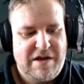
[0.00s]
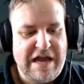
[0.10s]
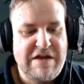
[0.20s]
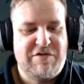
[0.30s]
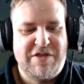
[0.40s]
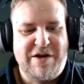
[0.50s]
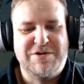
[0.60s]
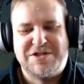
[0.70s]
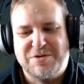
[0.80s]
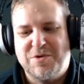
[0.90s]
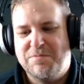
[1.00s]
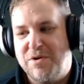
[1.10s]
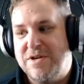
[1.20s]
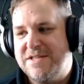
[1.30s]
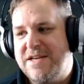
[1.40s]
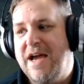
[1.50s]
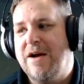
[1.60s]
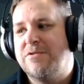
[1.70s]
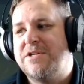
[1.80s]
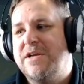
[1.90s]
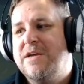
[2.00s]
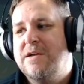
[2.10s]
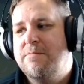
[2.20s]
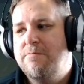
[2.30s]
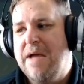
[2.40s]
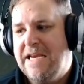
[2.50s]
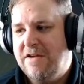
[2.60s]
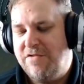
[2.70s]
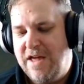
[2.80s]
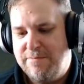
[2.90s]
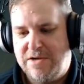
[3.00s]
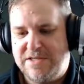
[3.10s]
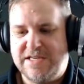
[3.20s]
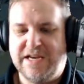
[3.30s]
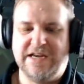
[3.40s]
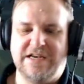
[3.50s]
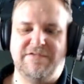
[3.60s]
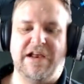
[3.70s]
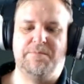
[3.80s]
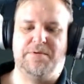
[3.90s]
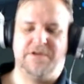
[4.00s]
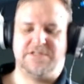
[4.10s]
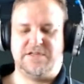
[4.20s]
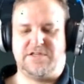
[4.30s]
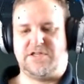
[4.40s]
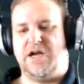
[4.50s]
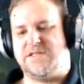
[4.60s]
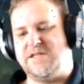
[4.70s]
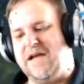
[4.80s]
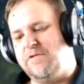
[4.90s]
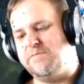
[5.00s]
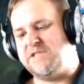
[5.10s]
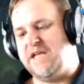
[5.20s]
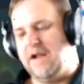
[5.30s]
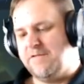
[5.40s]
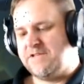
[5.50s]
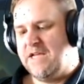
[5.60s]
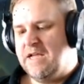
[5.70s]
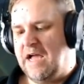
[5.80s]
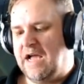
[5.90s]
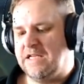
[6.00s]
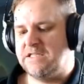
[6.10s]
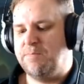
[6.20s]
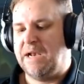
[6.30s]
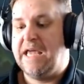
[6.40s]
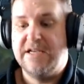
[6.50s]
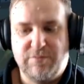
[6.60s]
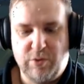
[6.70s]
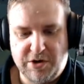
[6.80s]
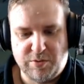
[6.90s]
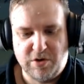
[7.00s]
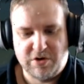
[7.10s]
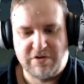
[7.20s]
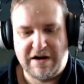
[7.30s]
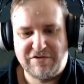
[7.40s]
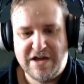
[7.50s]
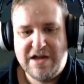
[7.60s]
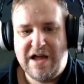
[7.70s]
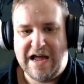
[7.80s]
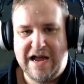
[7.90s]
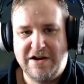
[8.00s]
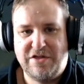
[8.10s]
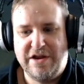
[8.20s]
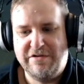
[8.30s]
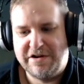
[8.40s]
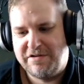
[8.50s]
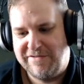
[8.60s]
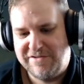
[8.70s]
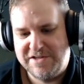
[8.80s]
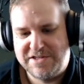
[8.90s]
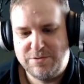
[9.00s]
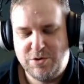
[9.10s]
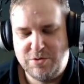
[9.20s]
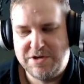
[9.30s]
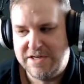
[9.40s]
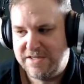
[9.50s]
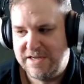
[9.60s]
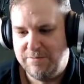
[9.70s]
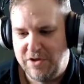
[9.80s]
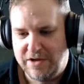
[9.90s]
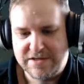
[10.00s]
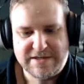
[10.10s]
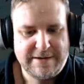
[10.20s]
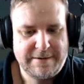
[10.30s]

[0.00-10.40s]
Even though, as someone pointed out, many of their most senior developers started out themselves as players of World of Warcraft and theory crafters who did sim things.